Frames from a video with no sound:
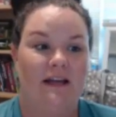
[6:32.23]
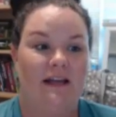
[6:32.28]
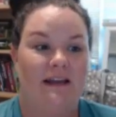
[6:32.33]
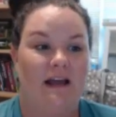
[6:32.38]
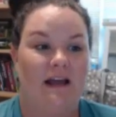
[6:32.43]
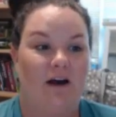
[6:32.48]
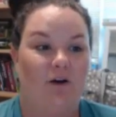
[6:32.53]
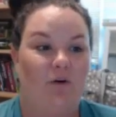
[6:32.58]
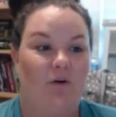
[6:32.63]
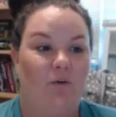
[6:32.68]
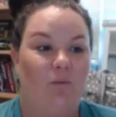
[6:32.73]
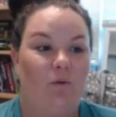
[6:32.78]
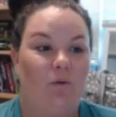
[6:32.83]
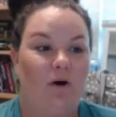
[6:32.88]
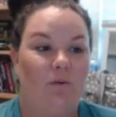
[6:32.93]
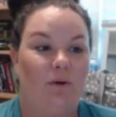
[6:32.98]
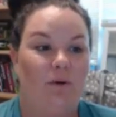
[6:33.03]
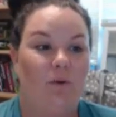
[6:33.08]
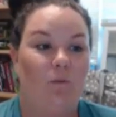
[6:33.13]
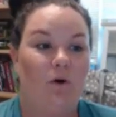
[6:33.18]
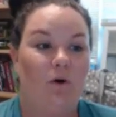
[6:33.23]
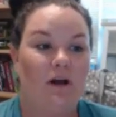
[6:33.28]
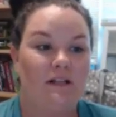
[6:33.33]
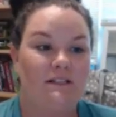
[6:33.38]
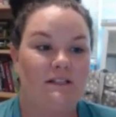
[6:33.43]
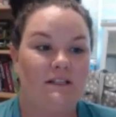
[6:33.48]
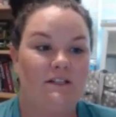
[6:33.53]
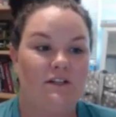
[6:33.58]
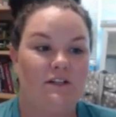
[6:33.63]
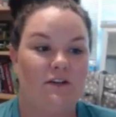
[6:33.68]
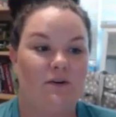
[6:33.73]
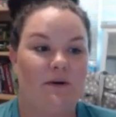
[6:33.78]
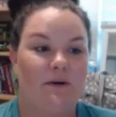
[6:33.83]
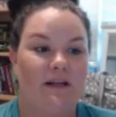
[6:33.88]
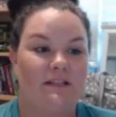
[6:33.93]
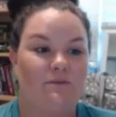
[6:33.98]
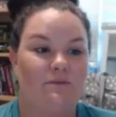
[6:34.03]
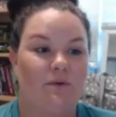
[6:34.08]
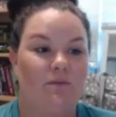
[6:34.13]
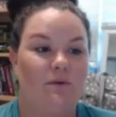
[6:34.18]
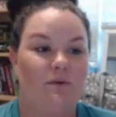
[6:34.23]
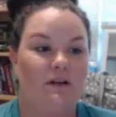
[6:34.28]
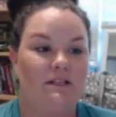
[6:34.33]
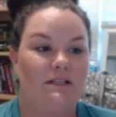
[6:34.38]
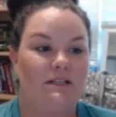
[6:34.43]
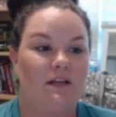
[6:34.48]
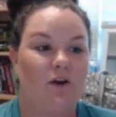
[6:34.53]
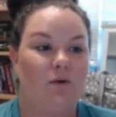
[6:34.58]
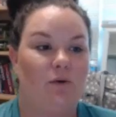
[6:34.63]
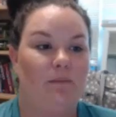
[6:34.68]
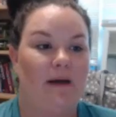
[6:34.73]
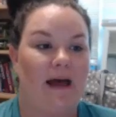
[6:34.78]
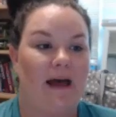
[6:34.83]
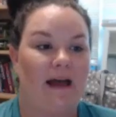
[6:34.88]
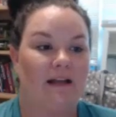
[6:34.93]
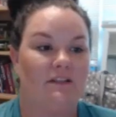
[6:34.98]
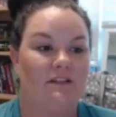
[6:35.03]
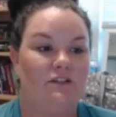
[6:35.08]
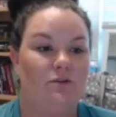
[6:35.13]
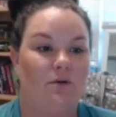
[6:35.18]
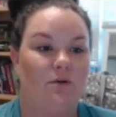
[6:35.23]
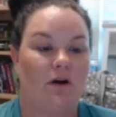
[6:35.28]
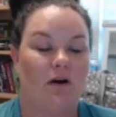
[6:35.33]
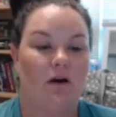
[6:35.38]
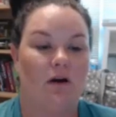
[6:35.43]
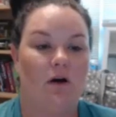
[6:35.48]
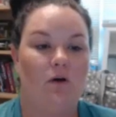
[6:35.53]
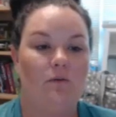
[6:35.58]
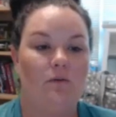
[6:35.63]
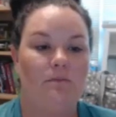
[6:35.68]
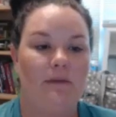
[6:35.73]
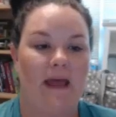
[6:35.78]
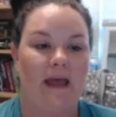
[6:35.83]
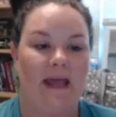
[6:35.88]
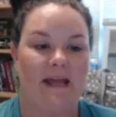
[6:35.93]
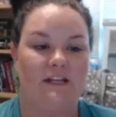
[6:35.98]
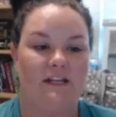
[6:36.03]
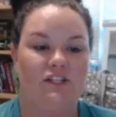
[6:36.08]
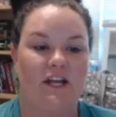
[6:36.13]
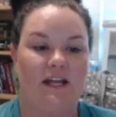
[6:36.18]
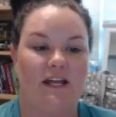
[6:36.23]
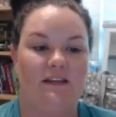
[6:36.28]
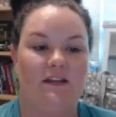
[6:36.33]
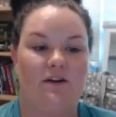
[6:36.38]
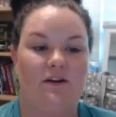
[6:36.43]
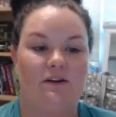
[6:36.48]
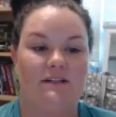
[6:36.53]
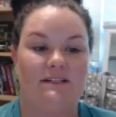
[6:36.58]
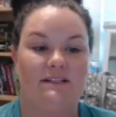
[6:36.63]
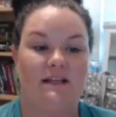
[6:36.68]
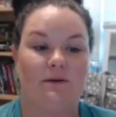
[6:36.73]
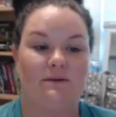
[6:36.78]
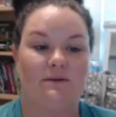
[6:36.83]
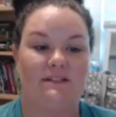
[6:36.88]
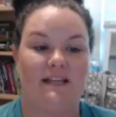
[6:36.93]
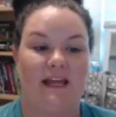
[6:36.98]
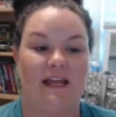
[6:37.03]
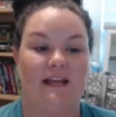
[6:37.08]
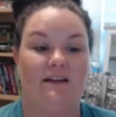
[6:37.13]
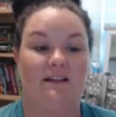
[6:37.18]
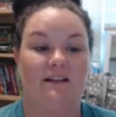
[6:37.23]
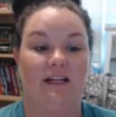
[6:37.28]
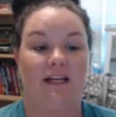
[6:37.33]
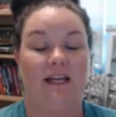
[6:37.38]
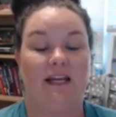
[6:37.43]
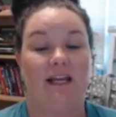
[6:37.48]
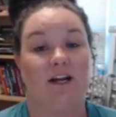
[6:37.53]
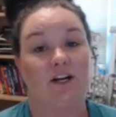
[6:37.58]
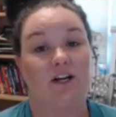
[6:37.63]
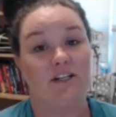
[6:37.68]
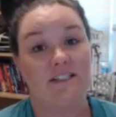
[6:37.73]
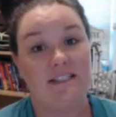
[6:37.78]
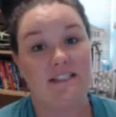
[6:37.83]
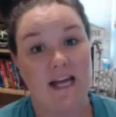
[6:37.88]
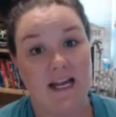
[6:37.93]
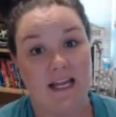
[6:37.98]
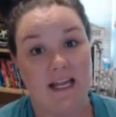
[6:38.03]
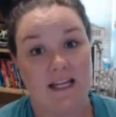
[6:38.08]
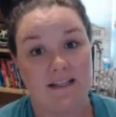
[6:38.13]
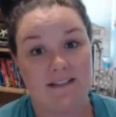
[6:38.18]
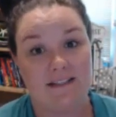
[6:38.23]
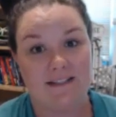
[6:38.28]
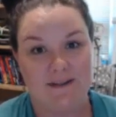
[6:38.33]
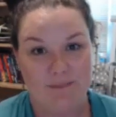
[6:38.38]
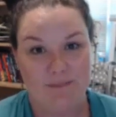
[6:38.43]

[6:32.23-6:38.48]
Now, what we want to do is we want to go back to our home page and notice there was a click here second